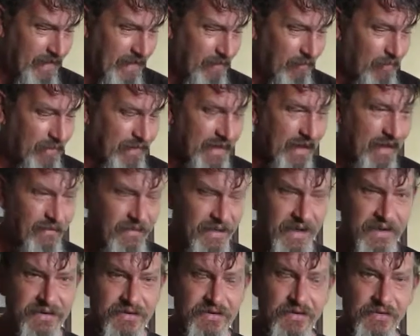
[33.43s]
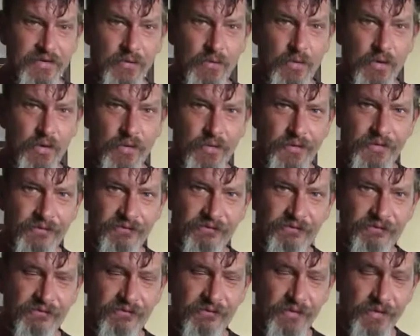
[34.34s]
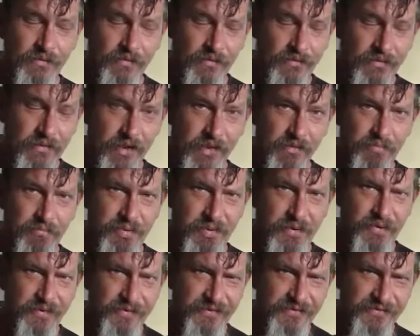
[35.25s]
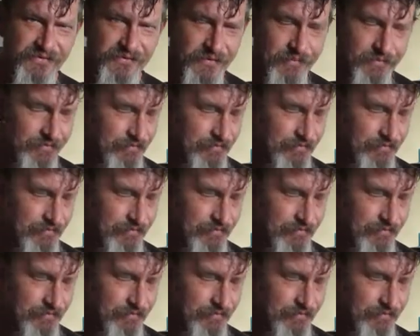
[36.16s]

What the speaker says: we're going into the world of computers.